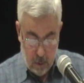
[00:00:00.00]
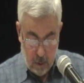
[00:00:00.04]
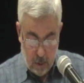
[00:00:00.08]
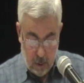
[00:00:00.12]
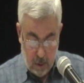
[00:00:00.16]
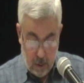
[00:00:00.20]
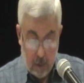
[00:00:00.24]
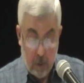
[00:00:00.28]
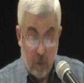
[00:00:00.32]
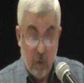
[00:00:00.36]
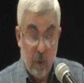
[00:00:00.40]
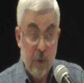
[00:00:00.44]

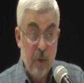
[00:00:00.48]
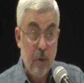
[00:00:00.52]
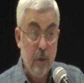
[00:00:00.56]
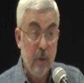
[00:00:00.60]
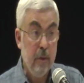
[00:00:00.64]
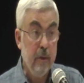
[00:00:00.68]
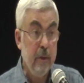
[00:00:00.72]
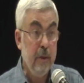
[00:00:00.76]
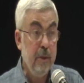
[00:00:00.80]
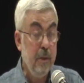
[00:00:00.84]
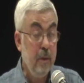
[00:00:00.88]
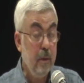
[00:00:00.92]
and
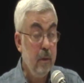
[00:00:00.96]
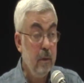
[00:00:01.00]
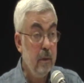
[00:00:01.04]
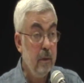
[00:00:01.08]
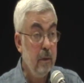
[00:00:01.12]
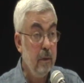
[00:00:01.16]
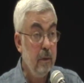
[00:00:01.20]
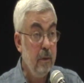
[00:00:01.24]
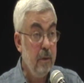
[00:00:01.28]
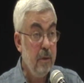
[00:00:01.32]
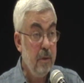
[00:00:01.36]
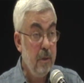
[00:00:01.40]
also
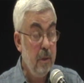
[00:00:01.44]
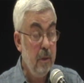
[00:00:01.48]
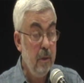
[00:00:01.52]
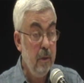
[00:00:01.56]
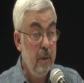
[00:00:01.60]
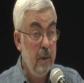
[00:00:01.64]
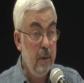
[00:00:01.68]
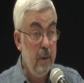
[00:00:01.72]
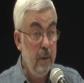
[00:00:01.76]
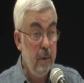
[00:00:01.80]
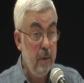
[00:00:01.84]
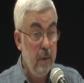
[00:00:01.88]

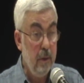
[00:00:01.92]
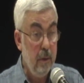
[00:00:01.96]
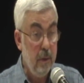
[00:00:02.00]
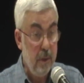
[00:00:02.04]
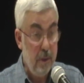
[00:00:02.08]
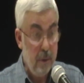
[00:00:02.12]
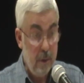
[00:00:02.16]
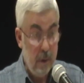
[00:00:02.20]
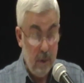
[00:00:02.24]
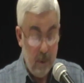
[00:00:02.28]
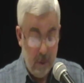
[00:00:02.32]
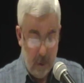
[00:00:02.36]
consider
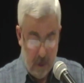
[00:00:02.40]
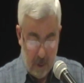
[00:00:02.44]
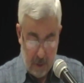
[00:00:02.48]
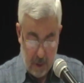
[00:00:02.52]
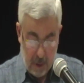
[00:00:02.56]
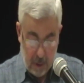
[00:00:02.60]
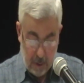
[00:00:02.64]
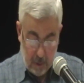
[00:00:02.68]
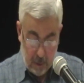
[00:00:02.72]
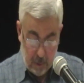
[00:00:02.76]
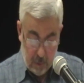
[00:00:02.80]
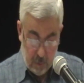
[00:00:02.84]
this year the
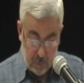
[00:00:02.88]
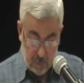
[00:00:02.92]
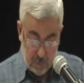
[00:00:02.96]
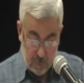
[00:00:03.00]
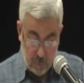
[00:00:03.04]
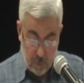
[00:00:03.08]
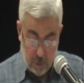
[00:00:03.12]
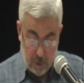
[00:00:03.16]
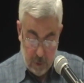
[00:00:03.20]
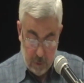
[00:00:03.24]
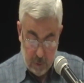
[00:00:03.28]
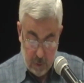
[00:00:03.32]
Senate
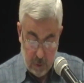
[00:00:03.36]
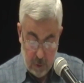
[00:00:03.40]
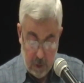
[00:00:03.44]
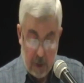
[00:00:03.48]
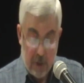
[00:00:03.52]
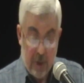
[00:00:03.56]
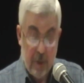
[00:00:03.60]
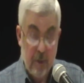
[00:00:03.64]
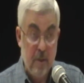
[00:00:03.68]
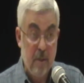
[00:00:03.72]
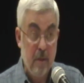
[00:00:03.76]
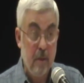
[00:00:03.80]
Foreign
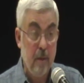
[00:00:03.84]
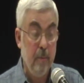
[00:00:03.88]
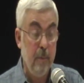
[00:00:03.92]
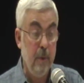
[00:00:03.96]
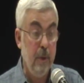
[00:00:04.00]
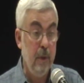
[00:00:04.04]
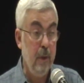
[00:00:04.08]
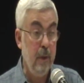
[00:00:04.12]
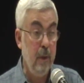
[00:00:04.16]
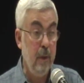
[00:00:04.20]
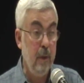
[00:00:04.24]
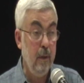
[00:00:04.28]
Relations
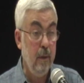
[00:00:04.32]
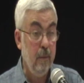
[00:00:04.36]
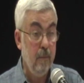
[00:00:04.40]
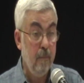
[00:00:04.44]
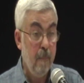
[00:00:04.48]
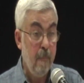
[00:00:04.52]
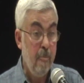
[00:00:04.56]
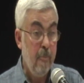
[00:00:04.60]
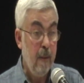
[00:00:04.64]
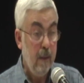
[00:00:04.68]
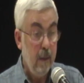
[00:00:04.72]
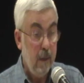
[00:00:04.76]

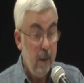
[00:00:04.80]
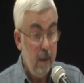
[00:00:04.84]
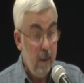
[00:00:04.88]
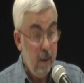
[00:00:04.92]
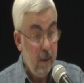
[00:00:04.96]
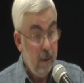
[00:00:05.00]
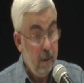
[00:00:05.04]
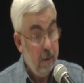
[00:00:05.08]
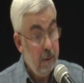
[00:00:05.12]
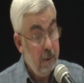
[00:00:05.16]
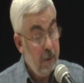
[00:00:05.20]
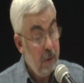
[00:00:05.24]
Committee
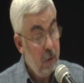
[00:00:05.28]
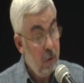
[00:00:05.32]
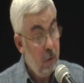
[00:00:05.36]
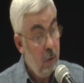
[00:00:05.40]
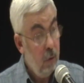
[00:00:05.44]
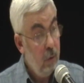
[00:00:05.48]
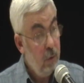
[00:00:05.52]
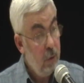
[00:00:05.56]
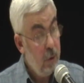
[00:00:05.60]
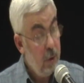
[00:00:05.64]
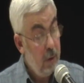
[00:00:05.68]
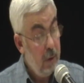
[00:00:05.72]

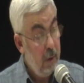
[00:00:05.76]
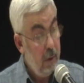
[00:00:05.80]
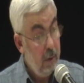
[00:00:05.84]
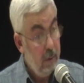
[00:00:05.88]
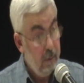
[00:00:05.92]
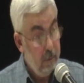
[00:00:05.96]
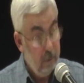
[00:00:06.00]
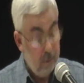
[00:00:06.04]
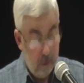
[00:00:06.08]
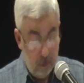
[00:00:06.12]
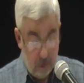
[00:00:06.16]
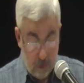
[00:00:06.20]
resolution
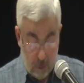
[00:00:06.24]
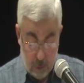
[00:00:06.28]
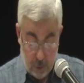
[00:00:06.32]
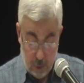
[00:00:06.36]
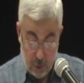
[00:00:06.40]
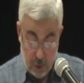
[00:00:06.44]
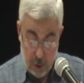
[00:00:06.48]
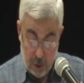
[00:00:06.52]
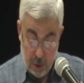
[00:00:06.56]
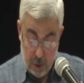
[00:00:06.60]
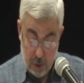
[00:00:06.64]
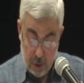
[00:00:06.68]
on the
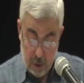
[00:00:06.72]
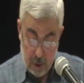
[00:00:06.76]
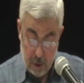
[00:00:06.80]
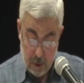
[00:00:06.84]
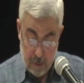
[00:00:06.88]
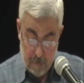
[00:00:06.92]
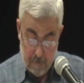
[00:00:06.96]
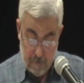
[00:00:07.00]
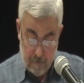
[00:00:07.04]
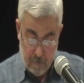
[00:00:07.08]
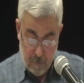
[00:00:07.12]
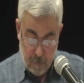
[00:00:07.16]

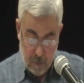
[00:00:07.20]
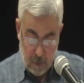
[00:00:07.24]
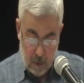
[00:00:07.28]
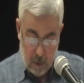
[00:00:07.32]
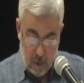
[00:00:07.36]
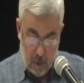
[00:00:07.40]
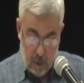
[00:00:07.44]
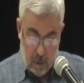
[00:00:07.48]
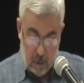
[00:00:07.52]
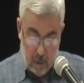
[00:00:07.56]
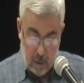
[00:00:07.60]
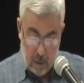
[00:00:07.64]
churches.
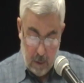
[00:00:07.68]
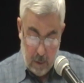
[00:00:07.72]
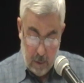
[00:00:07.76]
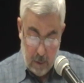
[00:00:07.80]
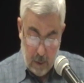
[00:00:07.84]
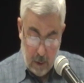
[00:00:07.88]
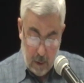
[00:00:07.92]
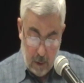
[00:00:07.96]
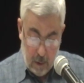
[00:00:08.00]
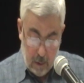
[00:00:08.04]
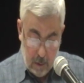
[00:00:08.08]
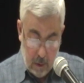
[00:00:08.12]

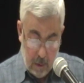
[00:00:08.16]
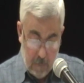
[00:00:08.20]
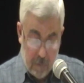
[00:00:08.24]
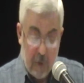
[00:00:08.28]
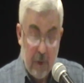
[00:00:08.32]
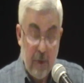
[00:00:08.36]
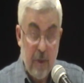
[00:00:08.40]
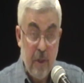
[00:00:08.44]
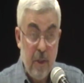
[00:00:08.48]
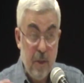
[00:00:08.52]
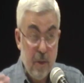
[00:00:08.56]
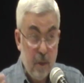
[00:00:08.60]
And
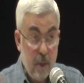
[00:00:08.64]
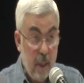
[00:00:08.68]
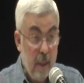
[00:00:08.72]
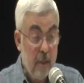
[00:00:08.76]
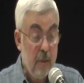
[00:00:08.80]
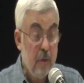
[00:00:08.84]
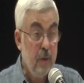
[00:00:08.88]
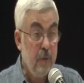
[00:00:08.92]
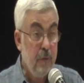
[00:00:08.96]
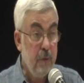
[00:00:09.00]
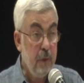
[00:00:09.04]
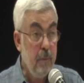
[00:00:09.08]
after these
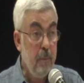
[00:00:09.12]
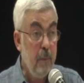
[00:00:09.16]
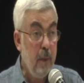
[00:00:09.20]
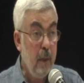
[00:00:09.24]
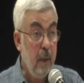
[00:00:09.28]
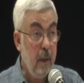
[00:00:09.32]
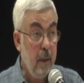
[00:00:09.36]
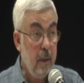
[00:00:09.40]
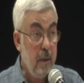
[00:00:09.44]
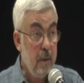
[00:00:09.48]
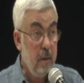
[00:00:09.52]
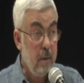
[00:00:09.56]
kinds of
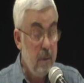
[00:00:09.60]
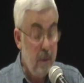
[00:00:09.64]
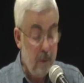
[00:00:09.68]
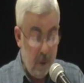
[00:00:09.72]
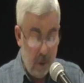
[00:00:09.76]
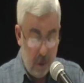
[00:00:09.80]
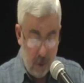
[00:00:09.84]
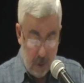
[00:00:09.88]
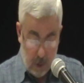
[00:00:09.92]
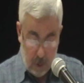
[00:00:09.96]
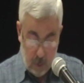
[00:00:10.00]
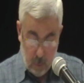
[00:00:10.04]
remarks,
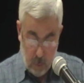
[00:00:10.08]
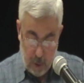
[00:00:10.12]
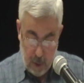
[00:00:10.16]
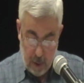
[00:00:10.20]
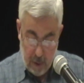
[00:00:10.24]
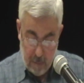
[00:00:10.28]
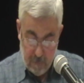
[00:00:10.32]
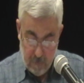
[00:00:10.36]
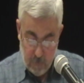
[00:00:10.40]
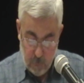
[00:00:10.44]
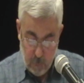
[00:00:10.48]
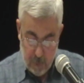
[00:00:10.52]
this year
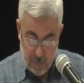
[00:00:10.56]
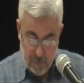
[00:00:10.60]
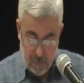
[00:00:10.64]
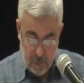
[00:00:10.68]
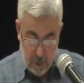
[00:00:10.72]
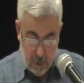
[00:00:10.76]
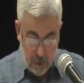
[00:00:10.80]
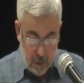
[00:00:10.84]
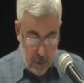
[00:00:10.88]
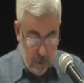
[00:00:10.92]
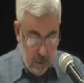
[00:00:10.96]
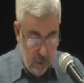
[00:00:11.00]
we've
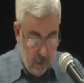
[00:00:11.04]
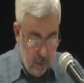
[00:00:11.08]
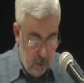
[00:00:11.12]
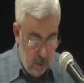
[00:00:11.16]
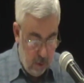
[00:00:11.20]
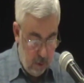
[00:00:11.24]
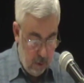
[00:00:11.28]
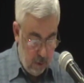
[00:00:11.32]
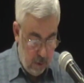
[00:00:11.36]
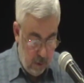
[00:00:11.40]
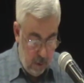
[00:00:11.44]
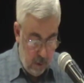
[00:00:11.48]
heard
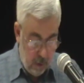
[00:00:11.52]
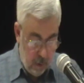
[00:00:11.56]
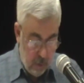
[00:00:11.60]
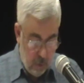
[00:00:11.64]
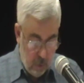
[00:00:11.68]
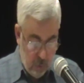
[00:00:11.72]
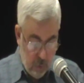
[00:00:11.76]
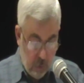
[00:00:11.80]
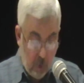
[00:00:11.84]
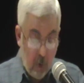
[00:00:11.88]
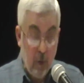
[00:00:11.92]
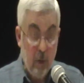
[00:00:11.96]
a
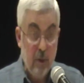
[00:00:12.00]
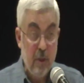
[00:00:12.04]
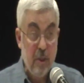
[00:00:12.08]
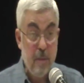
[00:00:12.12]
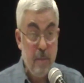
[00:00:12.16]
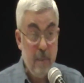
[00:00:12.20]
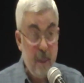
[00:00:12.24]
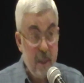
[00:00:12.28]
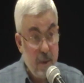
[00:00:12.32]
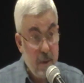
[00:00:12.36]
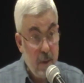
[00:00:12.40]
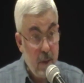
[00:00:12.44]

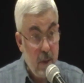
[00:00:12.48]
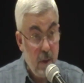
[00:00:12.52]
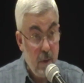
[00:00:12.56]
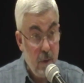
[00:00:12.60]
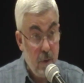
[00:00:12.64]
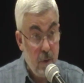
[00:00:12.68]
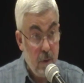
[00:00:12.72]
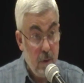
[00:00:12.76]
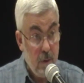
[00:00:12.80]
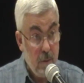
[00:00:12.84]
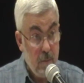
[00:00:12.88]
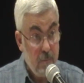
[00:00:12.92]
condolence
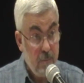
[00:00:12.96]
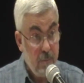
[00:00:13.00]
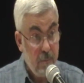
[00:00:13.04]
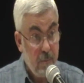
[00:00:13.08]
message.